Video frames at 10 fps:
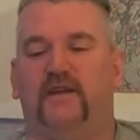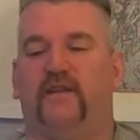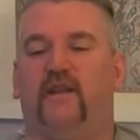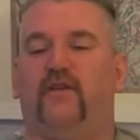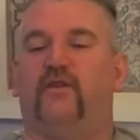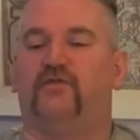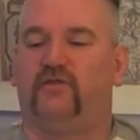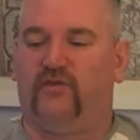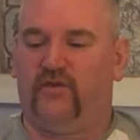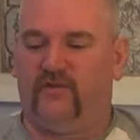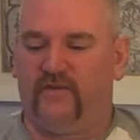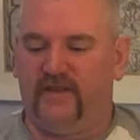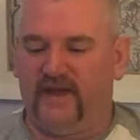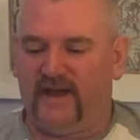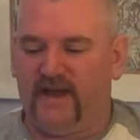the Lord of
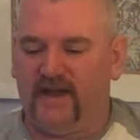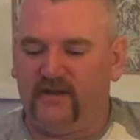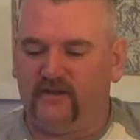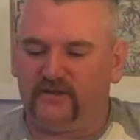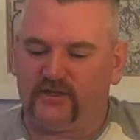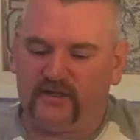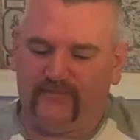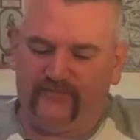the Isles.